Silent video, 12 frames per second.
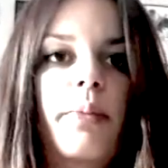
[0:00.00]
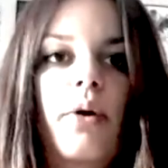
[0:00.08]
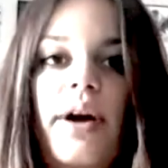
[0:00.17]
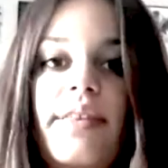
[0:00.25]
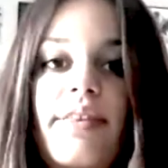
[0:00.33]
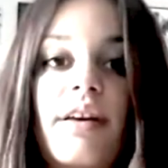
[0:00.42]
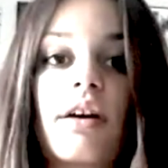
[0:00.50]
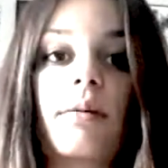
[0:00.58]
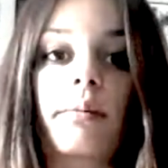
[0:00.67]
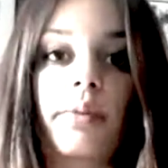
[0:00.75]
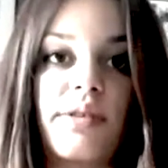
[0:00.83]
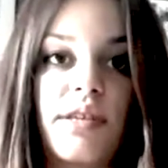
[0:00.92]
poetic
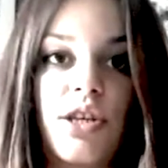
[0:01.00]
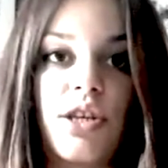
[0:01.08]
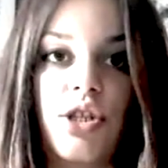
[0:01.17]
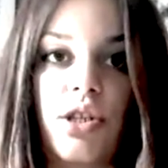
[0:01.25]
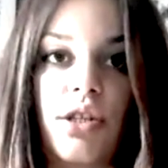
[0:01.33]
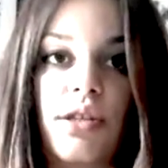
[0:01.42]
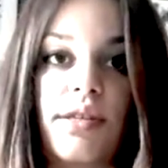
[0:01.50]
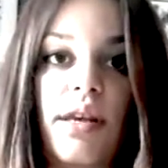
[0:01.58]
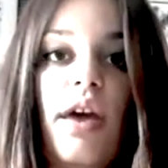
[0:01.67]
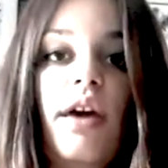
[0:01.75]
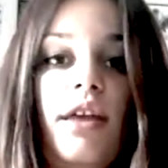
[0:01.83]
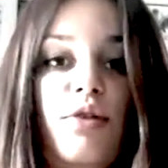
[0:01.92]
compositions
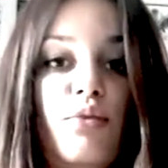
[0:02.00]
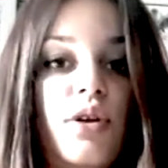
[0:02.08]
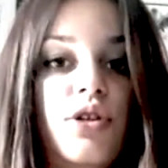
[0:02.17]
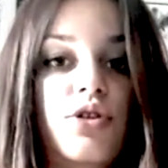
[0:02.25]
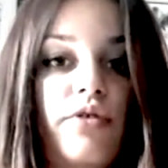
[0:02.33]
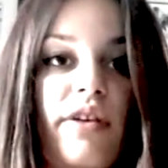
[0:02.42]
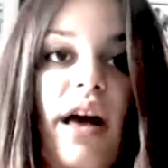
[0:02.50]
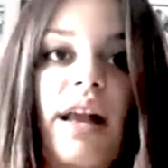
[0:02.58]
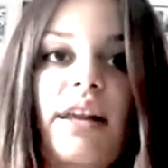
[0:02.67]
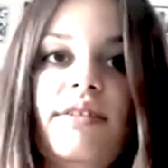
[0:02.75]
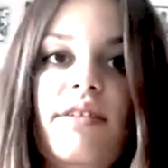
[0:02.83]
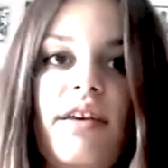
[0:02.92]
in which
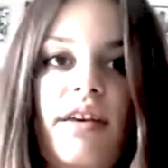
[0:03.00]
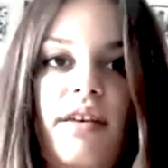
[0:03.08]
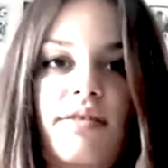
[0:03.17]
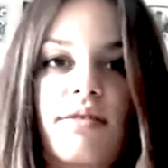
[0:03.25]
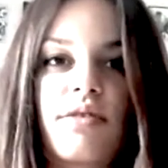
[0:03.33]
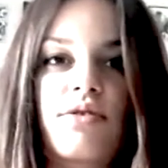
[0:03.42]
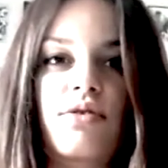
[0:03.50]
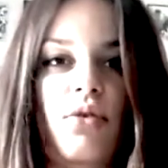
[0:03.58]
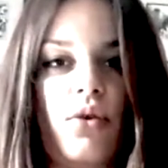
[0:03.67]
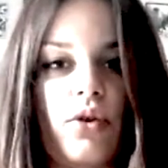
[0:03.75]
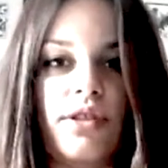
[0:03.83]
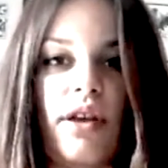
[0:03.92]
reality is
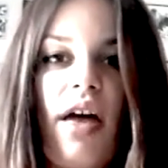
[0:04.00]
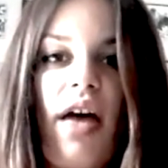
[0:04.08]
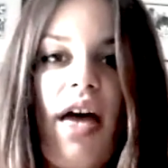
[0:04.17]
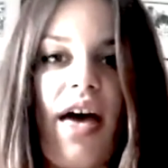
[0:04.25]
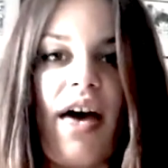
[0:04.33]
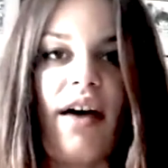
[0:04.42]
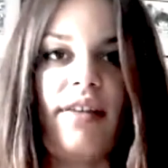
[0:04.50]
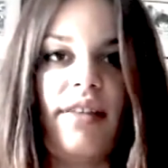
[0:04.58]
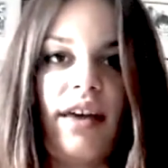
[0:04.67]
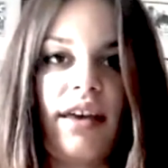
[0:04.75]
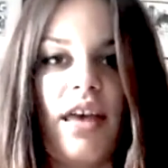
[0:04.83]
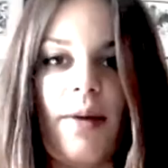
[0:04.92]
distorted and
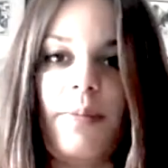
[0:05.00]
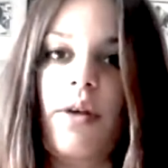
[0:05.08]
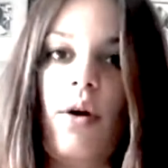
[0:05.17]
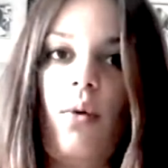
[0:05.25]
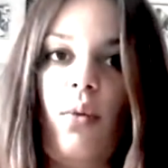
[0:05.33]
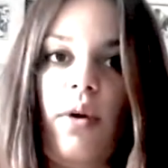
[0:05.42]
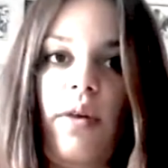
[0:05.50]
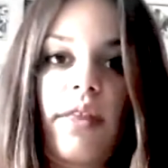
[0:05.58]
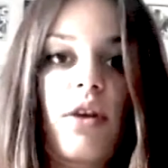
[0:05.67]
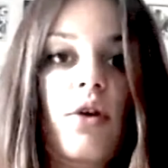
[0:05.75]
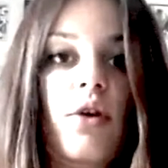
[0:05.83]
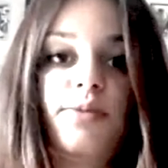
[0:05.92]
equipped with
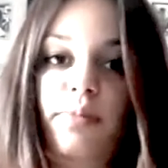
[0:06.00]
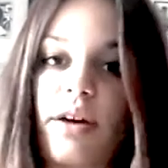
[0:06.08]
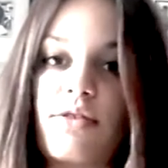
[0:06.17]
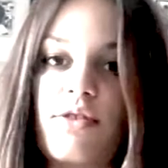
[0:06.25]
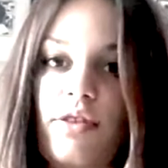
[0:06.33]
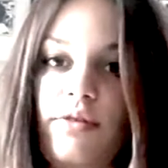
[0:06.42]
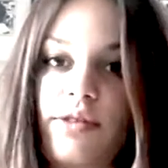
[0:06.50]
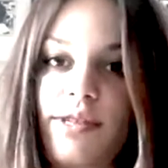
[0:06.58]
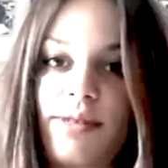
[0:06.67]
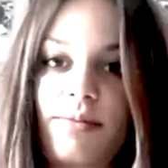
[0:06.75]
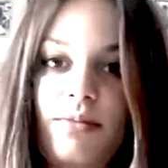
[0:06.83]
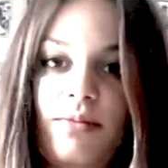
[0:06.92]
new perspectives.